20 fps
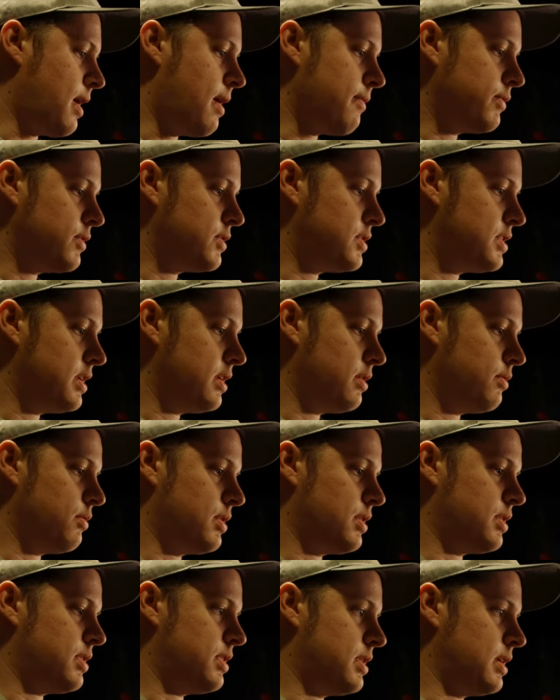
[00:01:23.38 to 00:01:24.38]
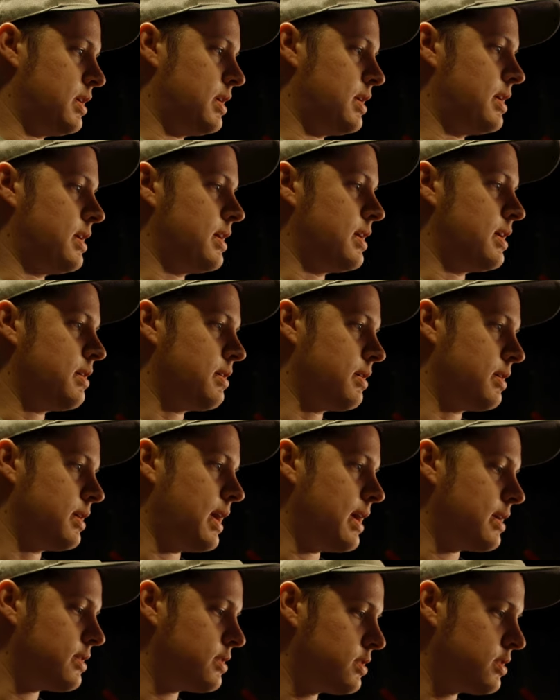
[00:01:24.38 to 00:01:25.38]
conferencing with the
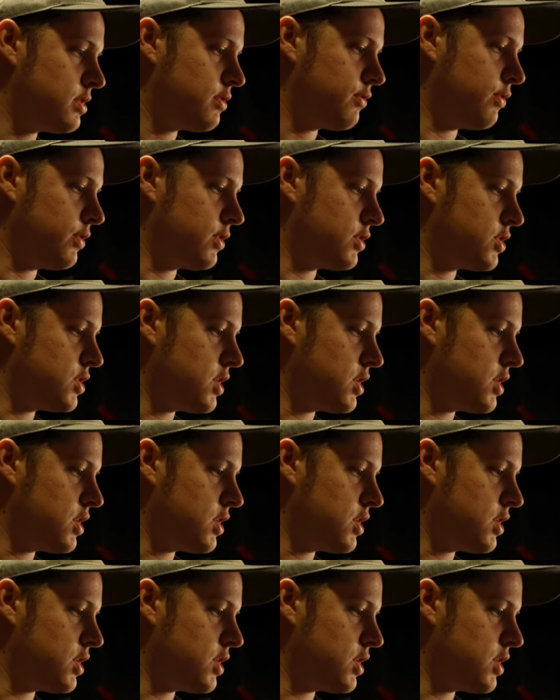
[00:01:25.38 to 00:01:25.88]
guests for the